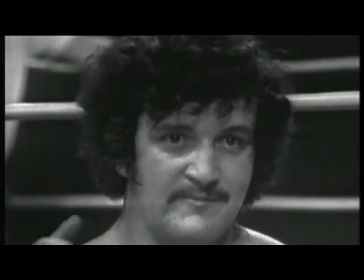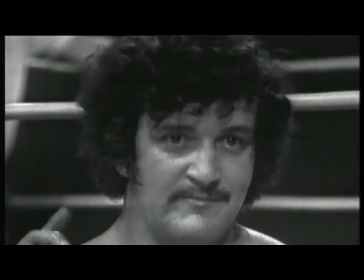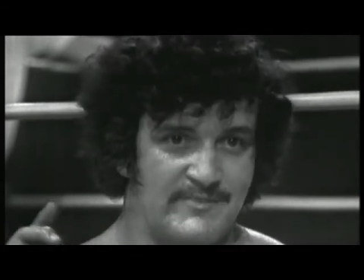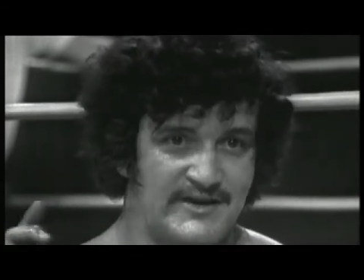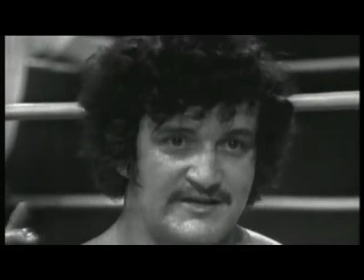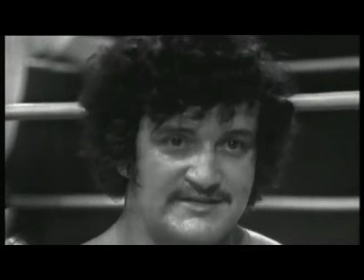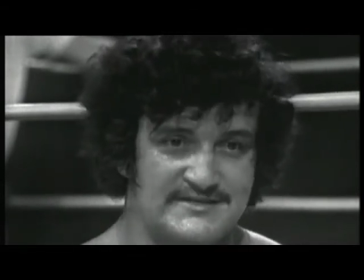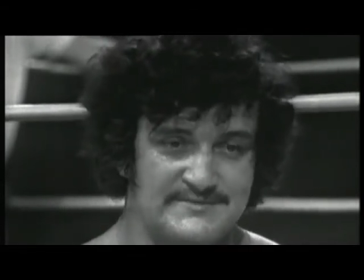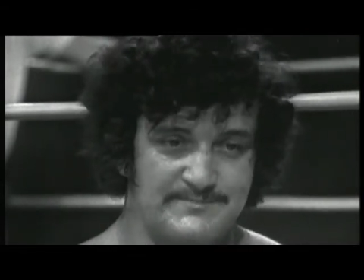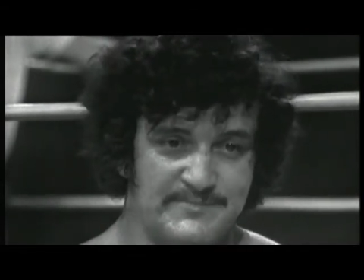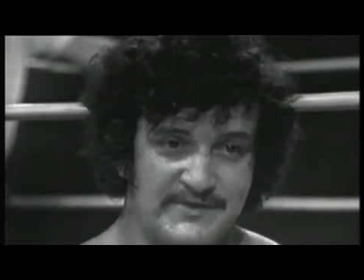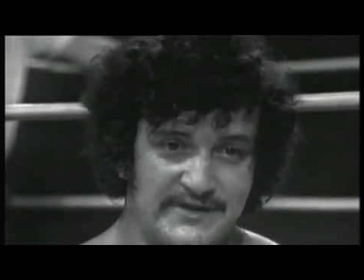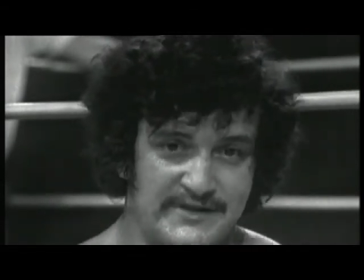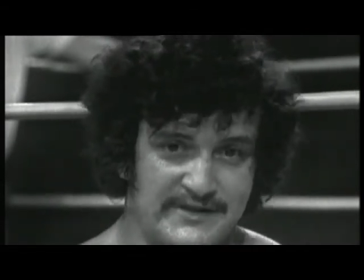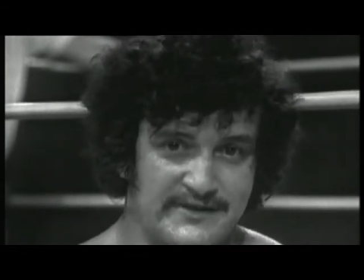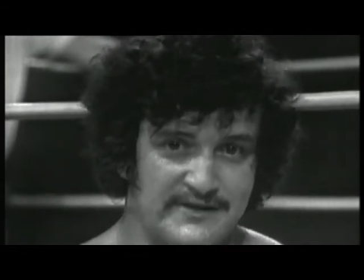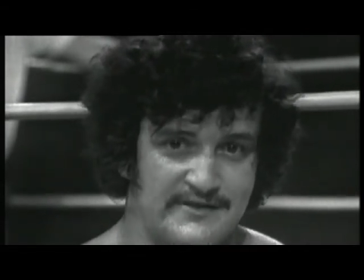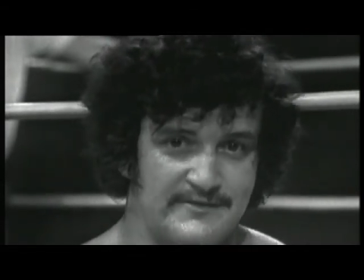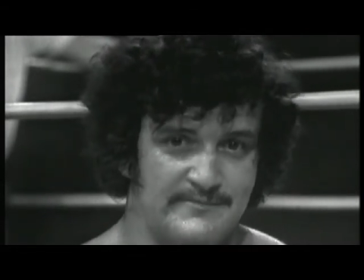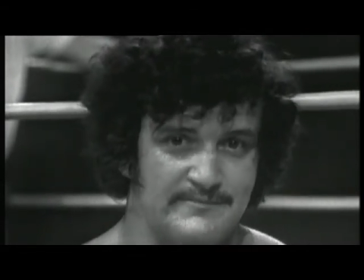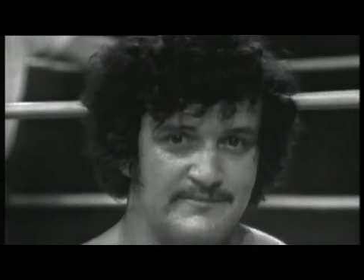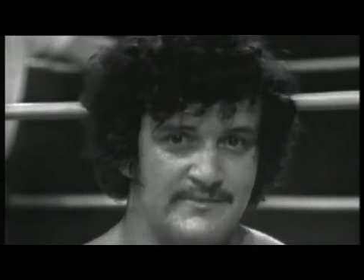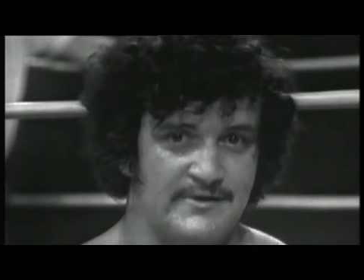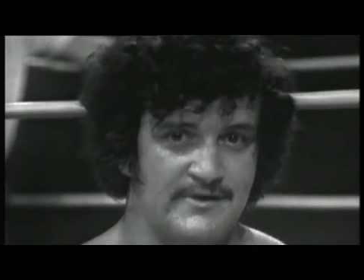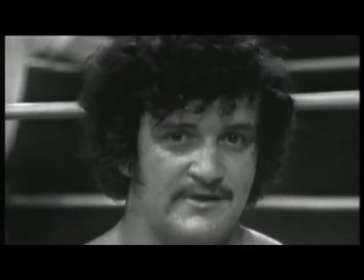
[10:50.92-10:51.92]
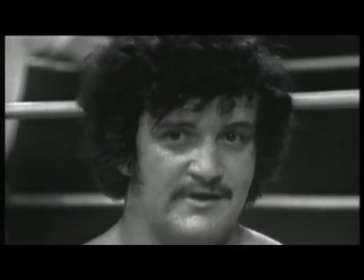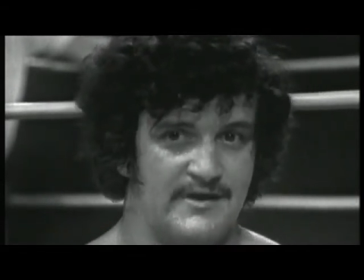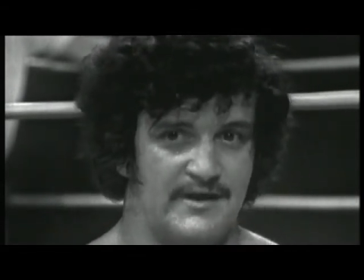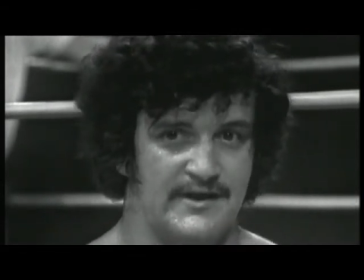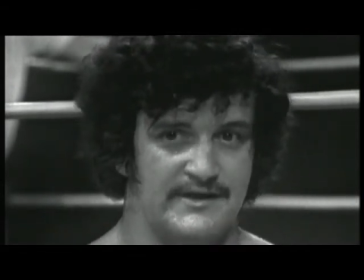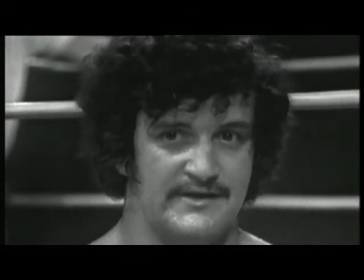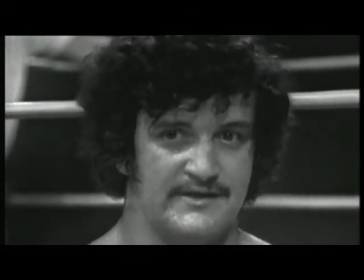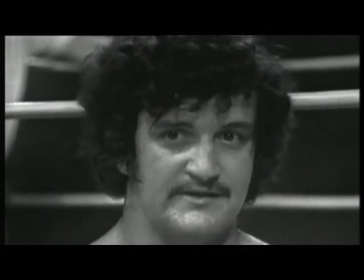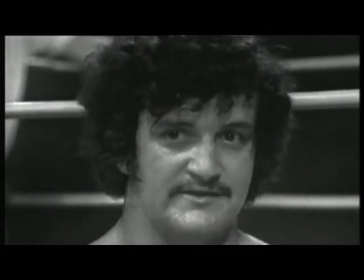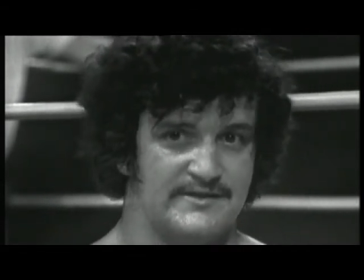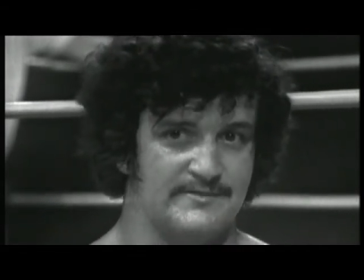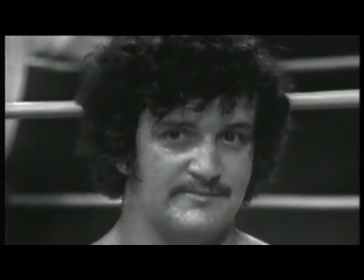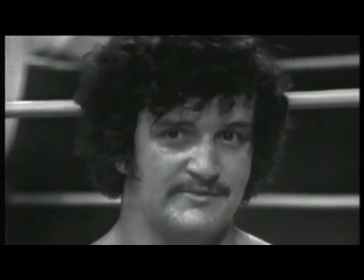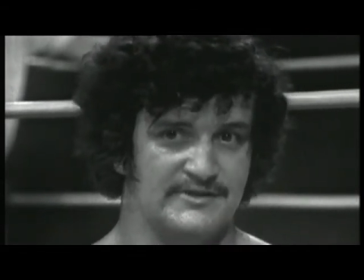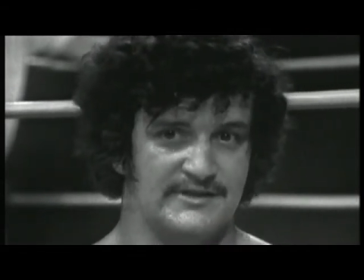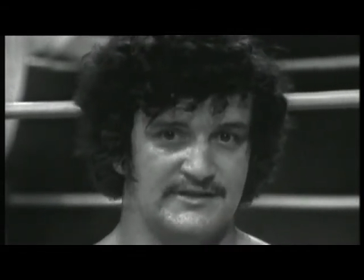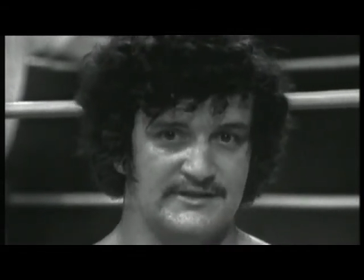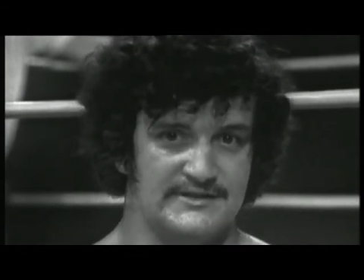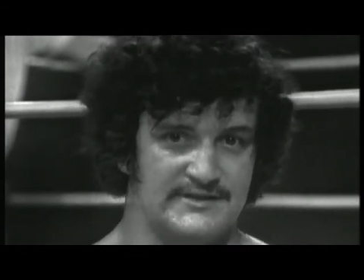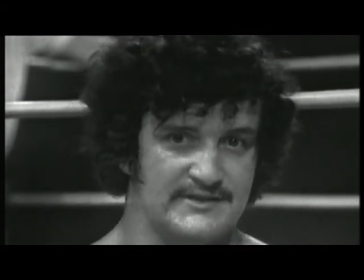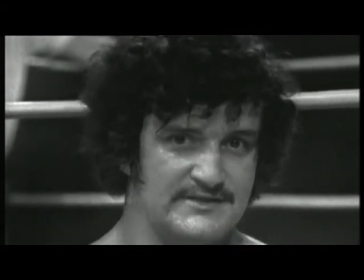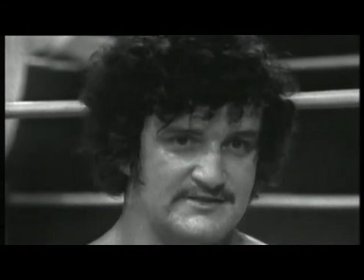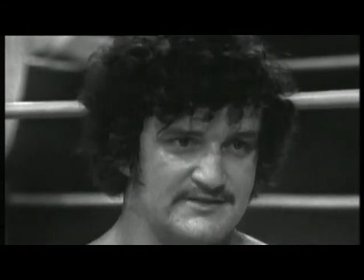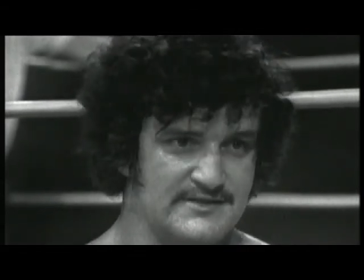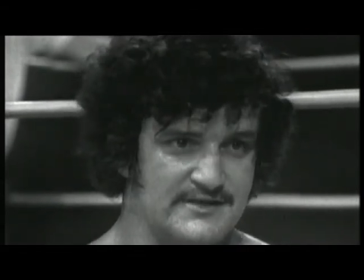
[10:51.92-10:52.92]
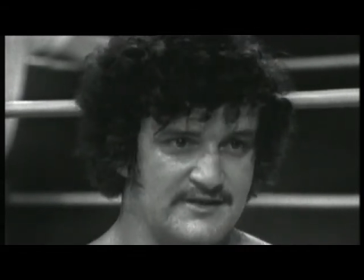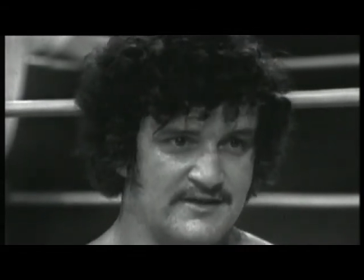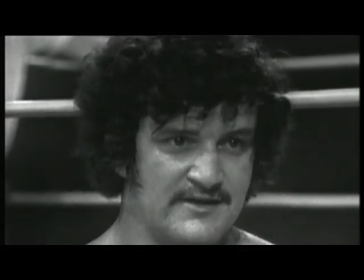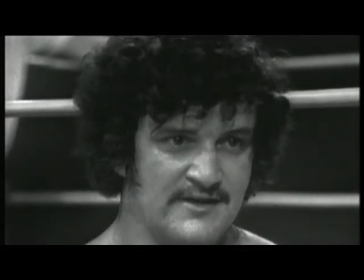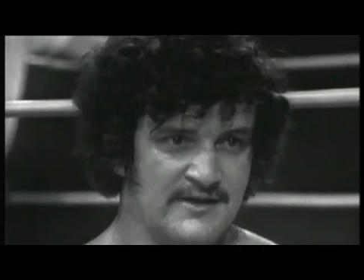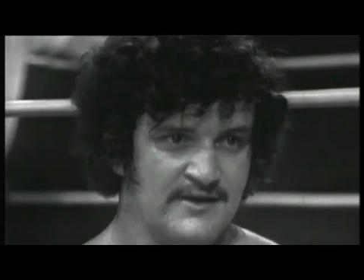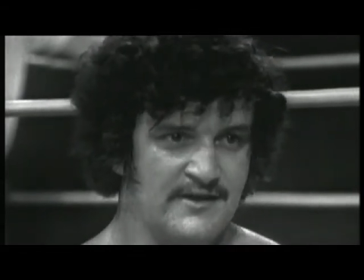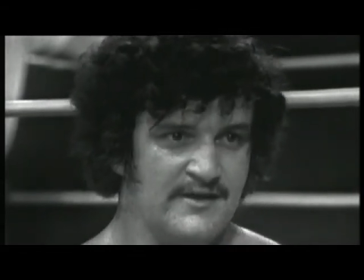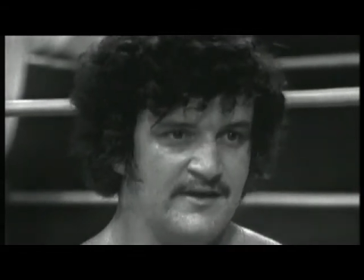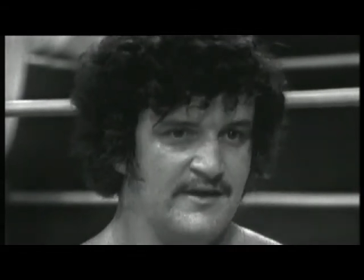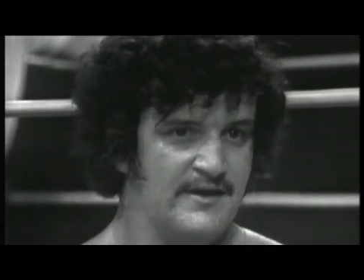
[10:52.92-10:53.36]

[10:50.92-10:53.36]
by spinning them, I get them a little dizzy,